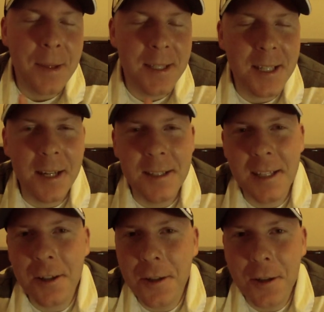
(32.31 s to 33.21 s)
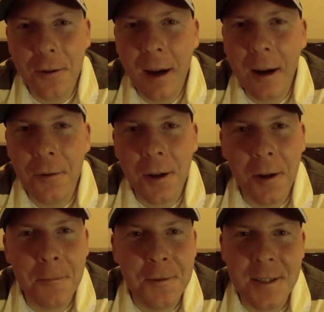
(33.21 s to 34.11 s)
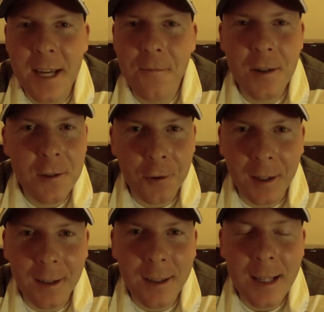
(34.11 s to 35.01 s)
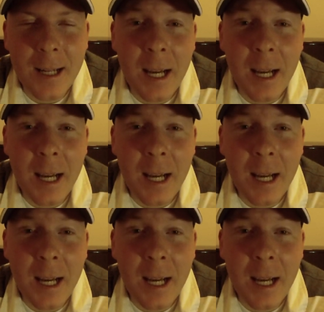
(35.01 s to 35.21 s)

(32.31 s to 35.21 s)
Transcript: He's got his ear to the ground on almost every trend,